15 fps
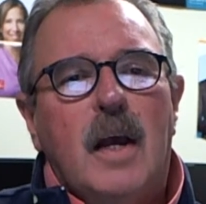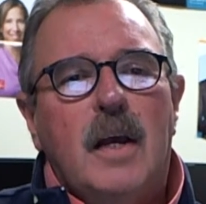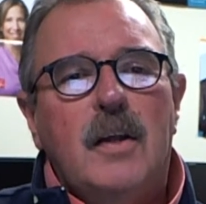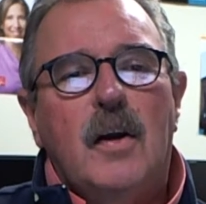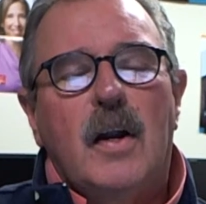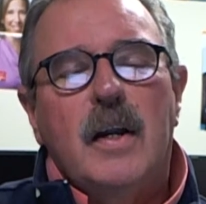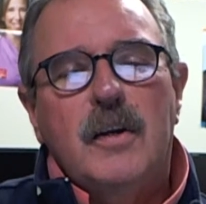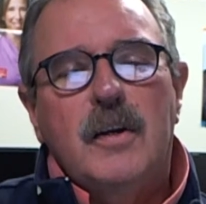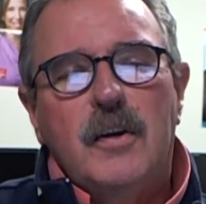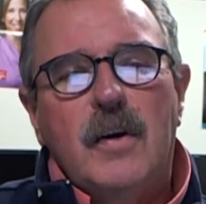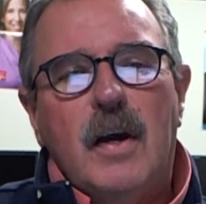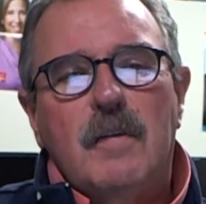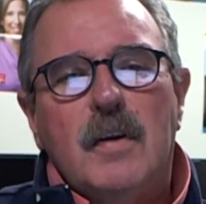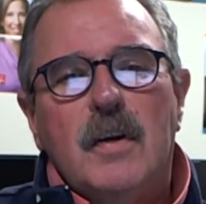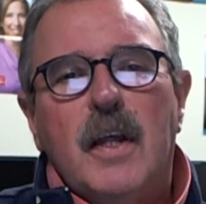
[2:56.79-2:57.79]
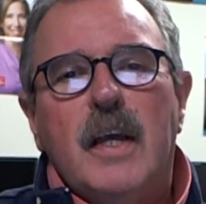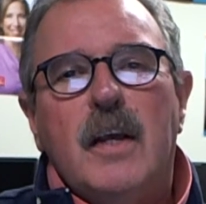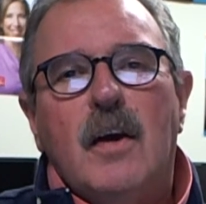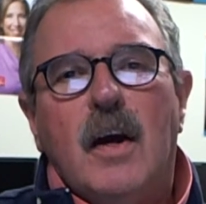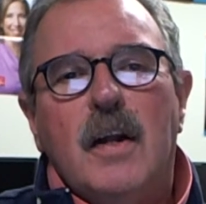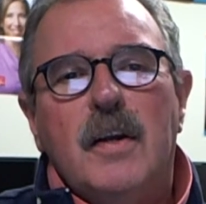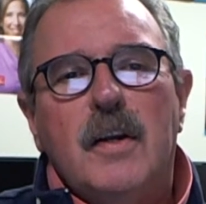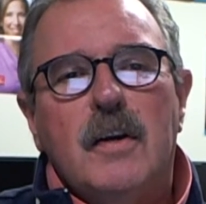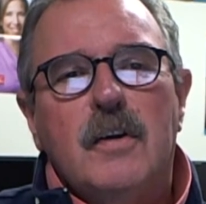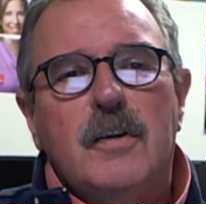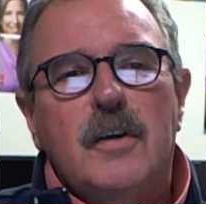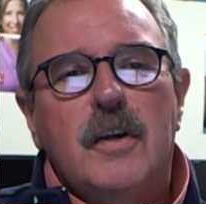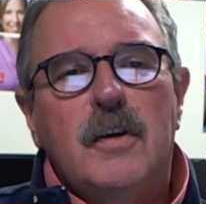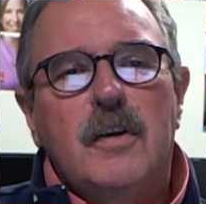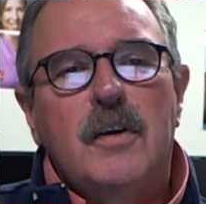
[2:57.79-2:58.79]
you know, I do have a link on here
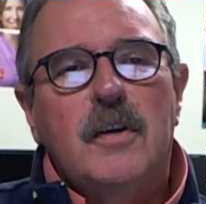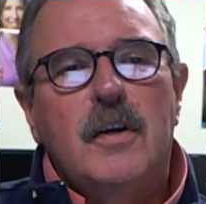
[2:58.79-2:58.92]
to,